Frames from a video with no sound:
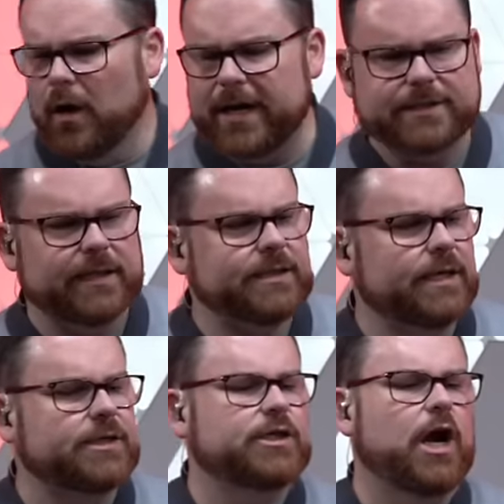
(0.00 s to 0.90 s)
right, so let's
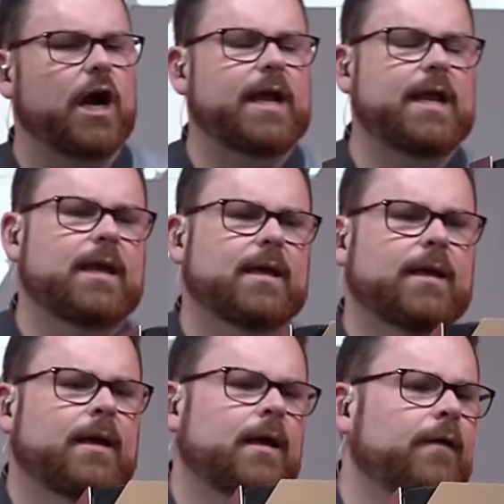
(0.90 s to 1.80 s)
get started.
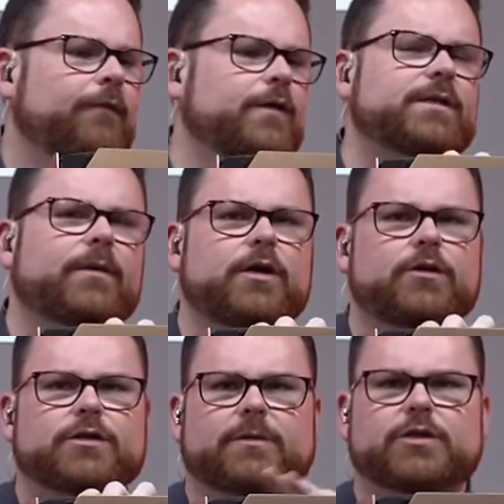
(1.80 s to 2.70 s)
First thing I'm gonna do
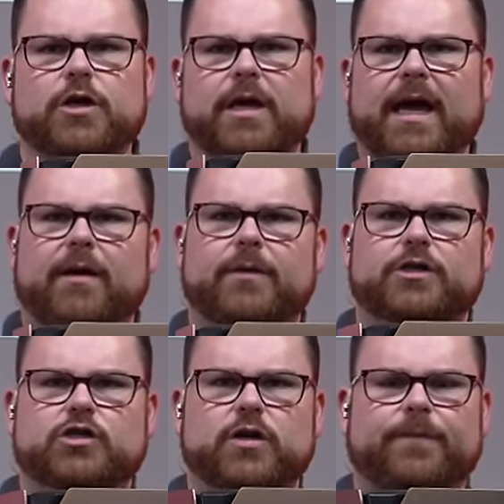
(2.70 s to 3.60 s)
is I'm gonna show you how I'm gonna
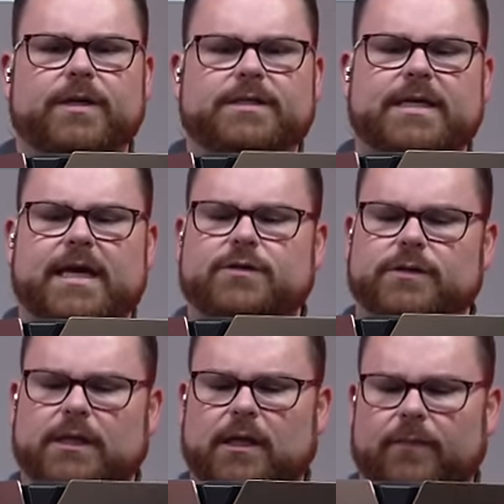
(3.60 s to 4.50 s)
strip this thing so
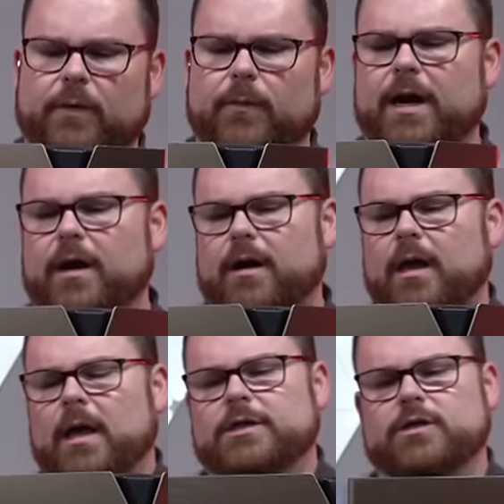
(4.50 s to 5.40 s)
it's a little bit weird.
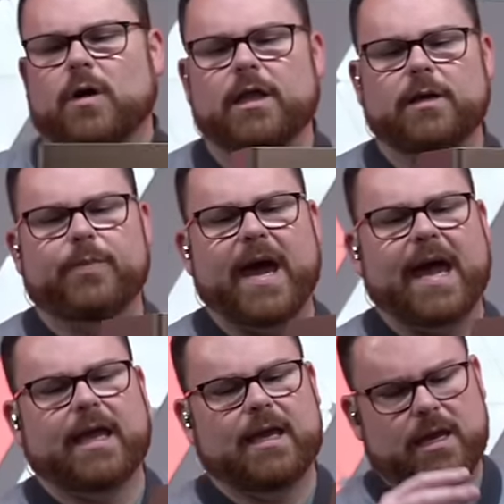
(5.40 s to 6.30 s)
So on the
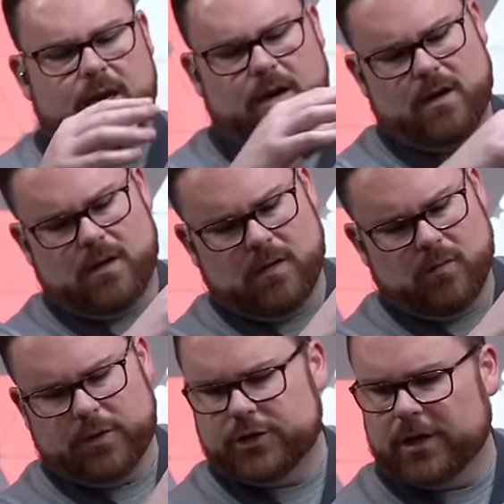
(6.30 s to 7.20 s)
back end here,
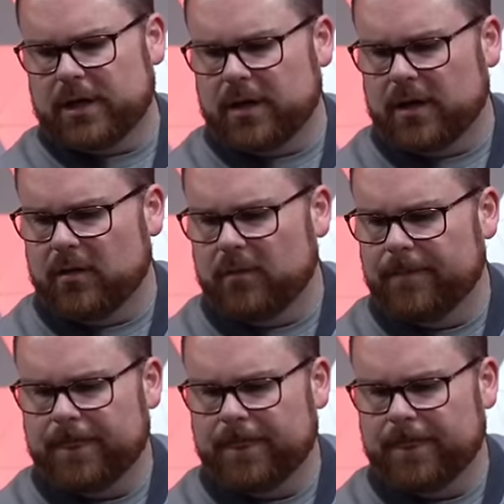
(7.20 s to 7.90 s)
what you're gonna do